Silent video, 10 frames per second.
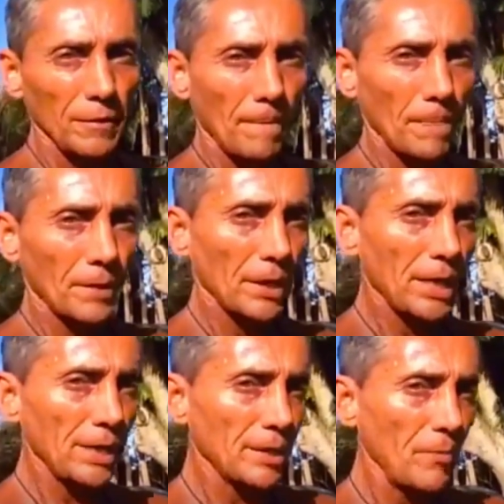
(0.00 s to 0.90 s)
Okay,
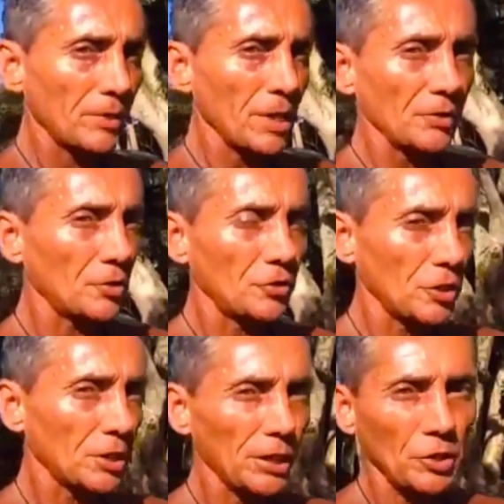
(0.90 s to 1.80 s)
guys, I'm censored
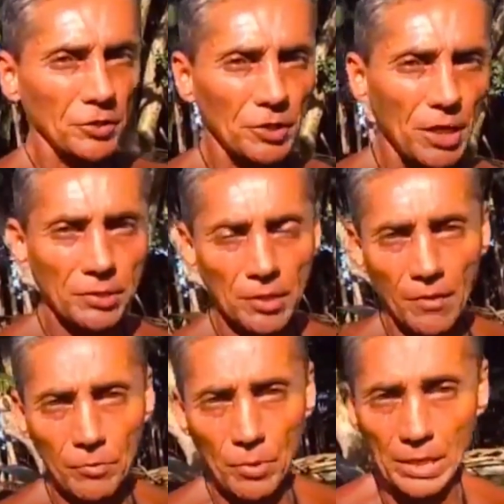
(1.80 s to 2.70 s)
just like you're censored.
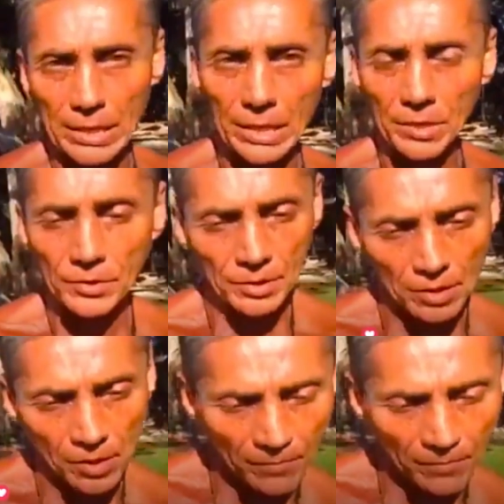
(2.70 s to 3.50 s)
Everybody is, you know.